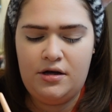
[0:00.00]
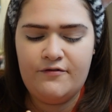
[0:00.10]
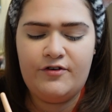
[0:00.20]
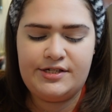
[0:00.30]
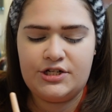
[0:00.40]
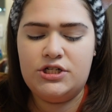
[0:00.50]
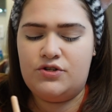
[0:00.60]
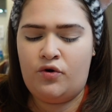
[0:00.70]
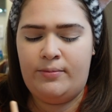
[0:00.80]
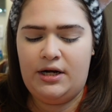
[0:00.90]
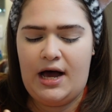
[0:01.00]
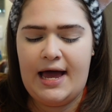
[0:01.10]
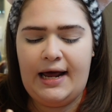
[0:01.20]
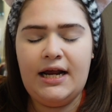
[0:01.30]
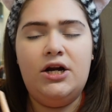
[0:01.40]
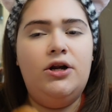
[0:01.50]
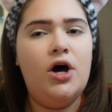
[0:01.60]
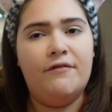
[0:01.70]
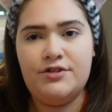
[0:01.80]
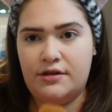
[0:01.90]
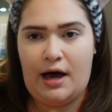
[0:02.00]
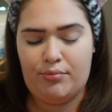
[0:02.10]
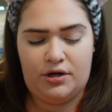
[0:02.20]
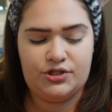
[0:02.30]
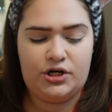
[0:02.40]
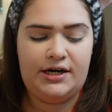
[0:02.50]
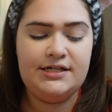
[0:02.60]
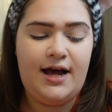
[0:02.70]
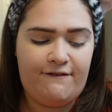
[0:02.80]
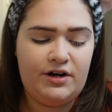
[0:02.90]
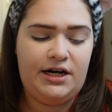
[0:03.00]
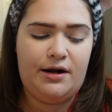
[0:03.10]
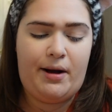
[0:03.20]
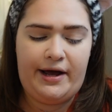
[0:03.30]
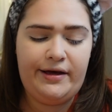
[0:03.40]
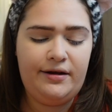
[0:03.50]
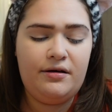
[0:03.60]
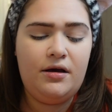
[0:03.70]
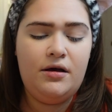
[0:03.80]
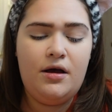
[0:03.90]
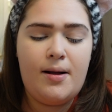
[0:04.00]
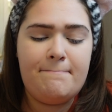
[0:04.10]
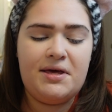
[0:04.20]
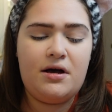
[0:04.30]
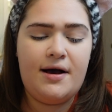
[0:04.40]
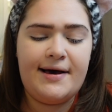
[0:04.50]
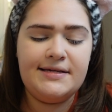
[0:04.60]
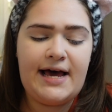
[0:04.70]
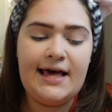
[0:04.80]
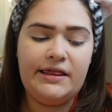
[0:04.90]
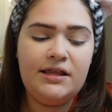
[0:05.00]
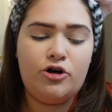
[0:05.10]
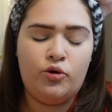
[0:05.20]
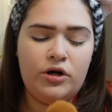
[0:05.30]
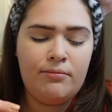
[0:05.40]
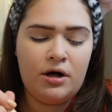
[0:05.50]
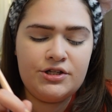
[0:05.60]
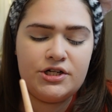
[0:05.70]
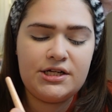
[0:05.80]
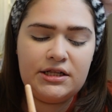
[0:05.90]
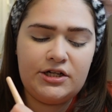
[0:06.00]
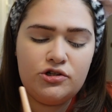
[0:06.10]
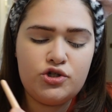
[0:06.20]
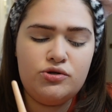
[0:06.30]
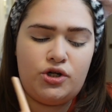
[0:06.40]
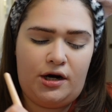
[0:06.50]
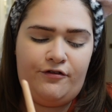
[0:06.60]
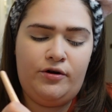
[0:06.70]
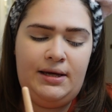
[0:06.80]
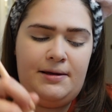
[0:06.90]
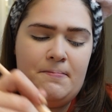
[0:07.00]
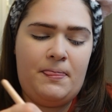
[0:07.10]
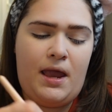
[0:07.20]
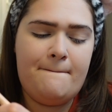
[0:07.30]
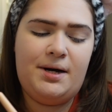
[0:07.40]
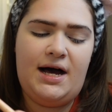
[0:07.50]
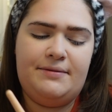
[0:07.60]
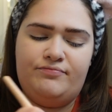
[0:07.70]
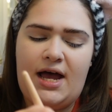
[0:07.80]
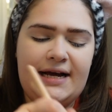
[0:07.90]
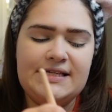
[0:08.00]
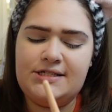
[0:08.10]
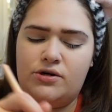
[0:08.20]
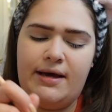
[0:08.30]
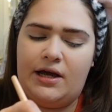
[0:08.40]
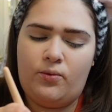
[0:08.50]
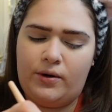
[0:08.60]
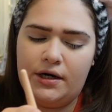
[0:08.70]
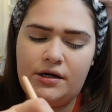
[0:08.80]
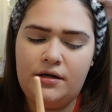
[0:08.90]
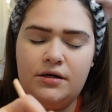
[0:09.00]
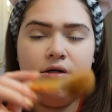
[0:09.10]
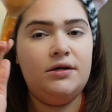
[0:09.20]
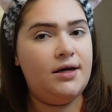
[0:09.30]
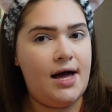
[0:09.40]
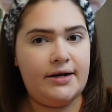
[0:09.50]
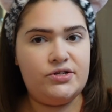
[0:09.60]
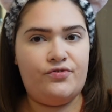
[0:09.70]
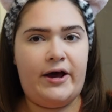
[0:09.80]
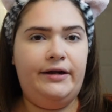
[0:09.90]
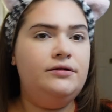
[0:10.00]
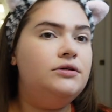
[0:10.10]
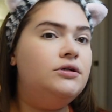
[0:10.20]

Physicians Formula, and I loved that bronzer. I definitely need to buy it, because I think the Hoola bronzer is a little too dark for me, but I still make it work, and it's fine.